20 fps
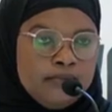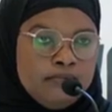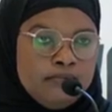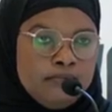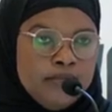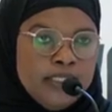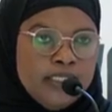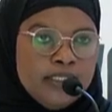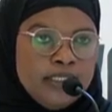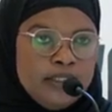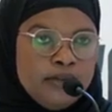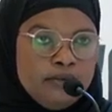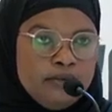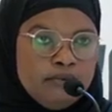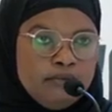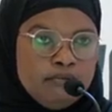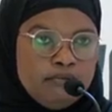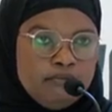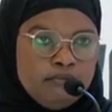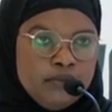Mr.
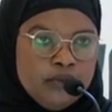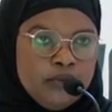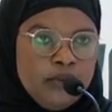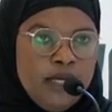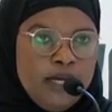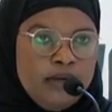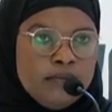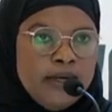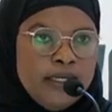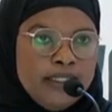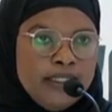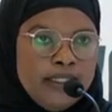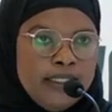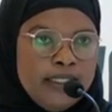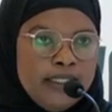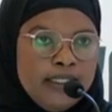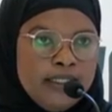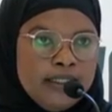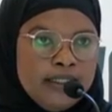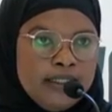Nuha
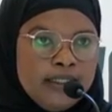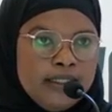Marina,